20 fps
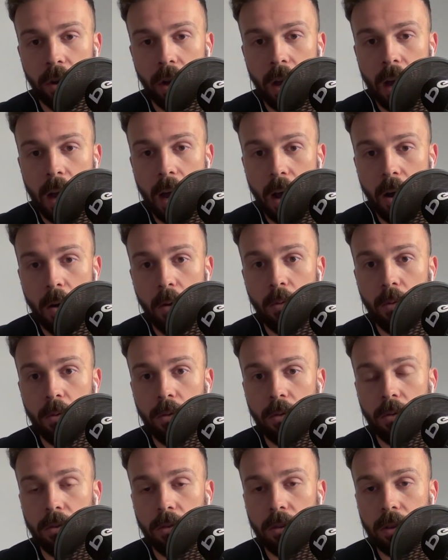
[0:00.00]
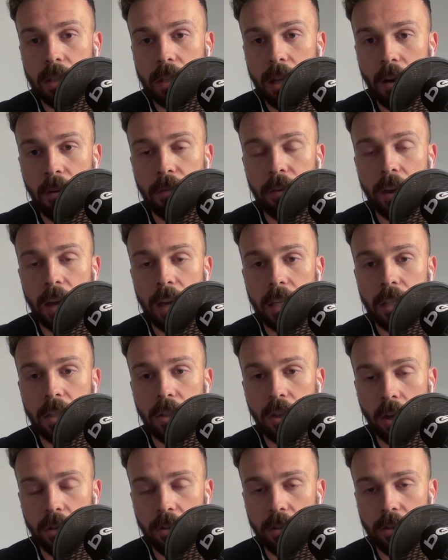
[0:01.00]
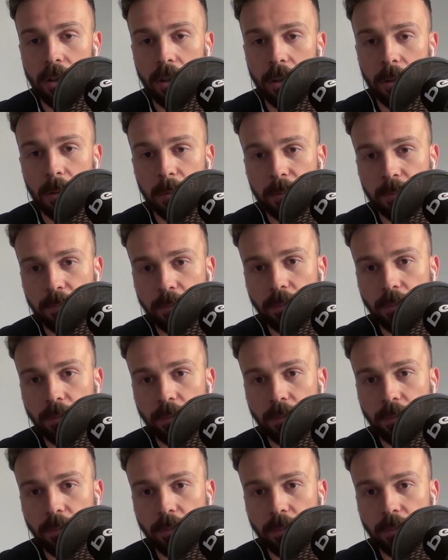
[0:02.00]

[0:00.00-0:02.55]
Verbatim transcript: how Southgate has done so